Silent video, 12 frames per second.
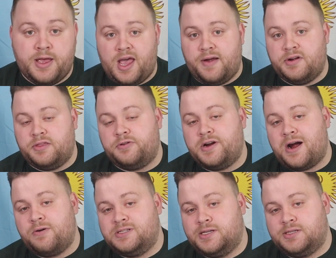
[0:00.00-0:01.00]
Every three
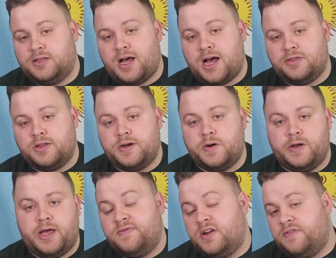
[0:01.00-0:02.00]
hours is a lot though,
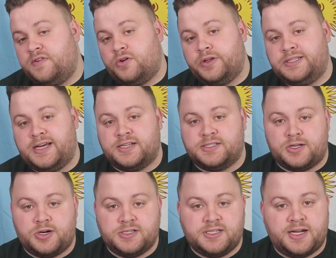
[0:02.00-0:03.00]
even if it only takes
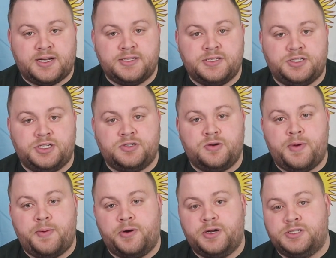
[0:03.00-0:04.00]
30 seconds, just
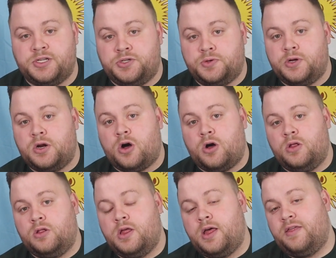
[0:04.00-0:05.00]
remembering to do it
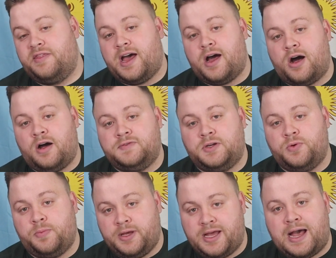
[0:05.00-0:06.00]
all that often
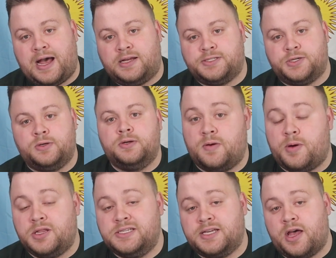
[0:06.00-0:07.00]
would be a hassle. From
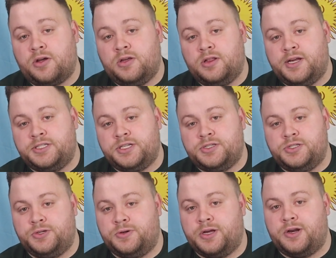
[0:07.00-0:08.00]
all these calculations,
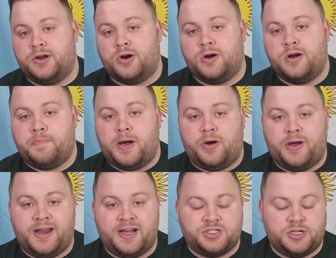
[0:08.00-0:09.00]
you can earn about
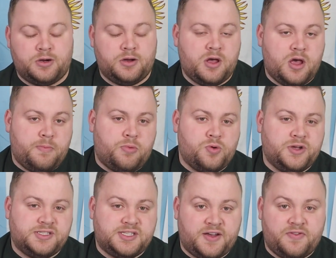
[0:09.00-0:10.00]
an extra
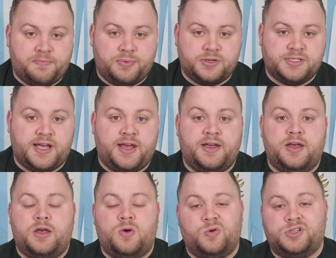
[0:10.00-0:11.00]

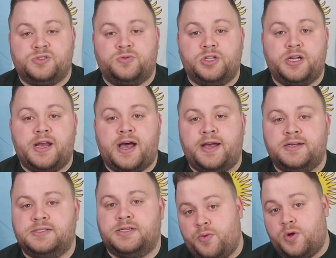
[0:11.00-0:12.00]
0.7%, which is really
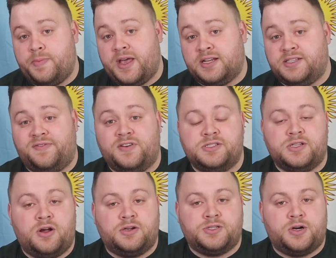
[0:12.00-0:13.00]
nice and would make a difference
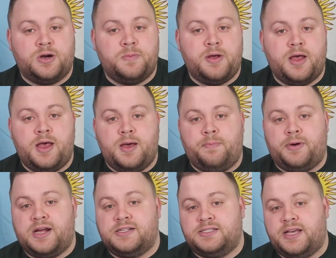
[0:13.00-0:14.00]
long term,
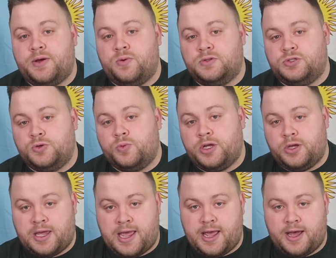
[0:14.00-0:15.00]
but I'd say do what you
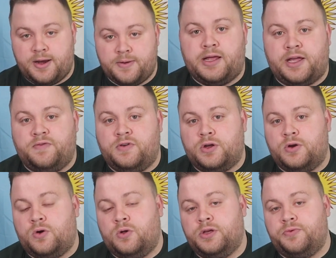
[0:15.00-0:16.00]
can. Like if you can
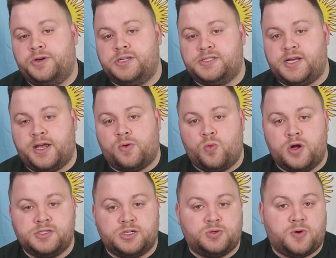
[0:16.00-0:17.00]
only restake
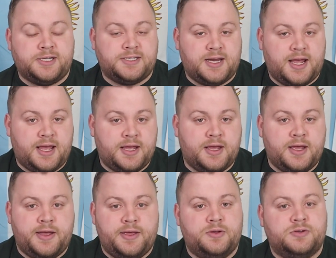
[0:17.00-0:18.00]
once or twice a day,
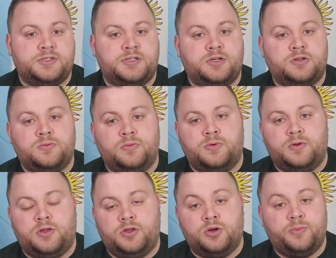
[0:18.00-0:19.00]
you'll still
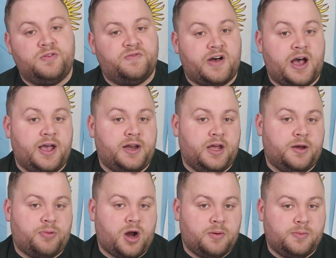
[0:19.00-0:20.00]
you'll be fine
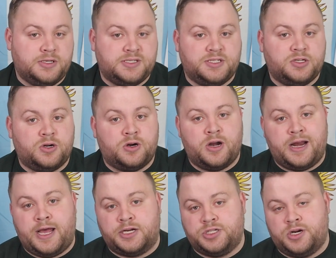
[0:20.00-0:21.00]
and probably still earn
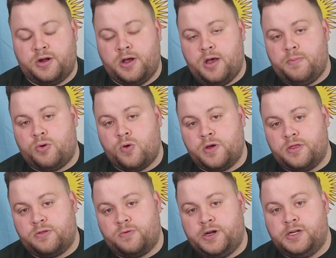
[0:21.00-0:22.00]
an extra
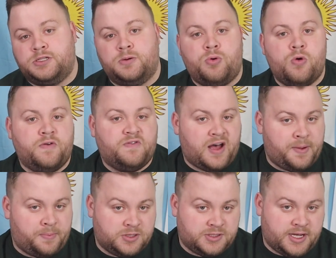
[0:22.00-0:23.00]
0.3 to
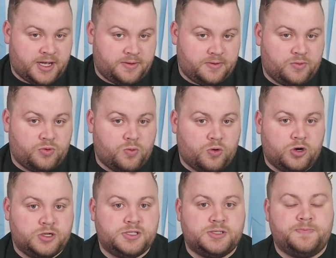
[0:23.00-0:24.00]
0.5%
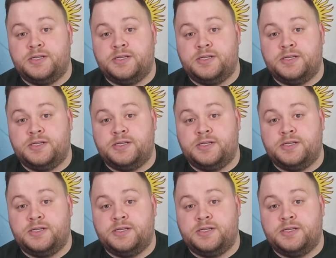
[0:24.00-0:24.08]
rewards.